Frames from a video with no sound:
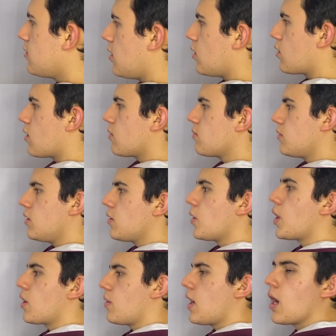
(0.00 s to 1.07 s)
or
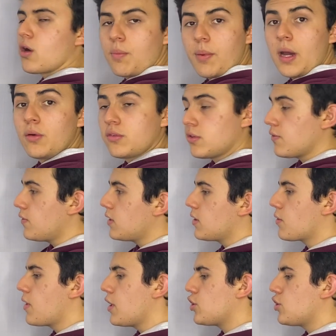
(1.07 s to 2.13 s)
our bounds of
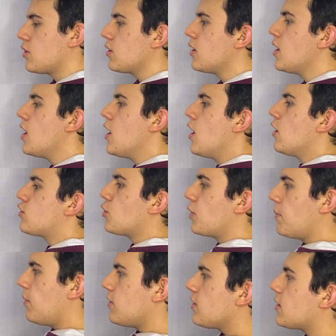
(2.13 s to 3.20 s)
integration. So
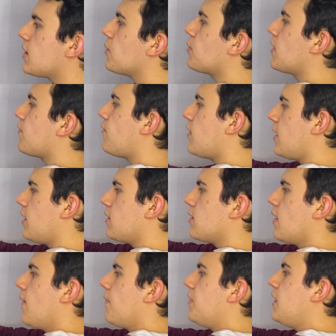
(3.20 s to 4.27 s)
we basically want to find
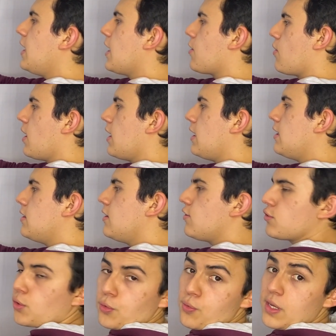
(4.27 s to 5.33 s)
the area in these
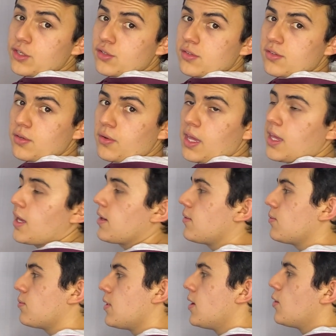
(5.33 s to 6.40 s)
two regions, okay? And
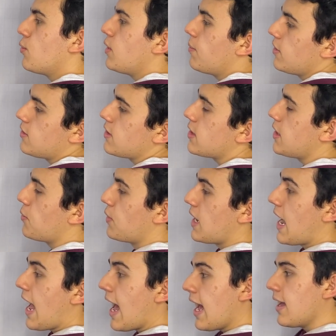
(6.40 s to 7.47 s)
we basically want
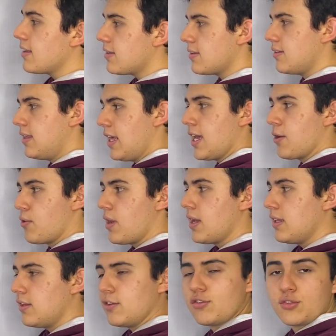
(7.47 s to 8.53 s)
to add the area
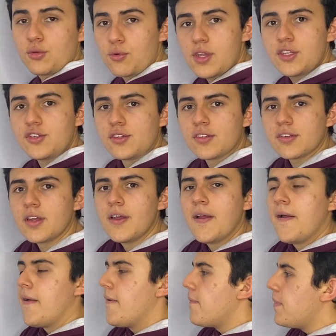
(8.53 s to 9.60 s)
in these two regions.
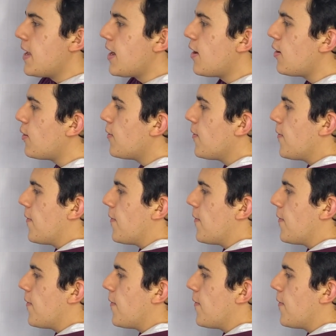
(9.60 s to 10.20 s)
Now,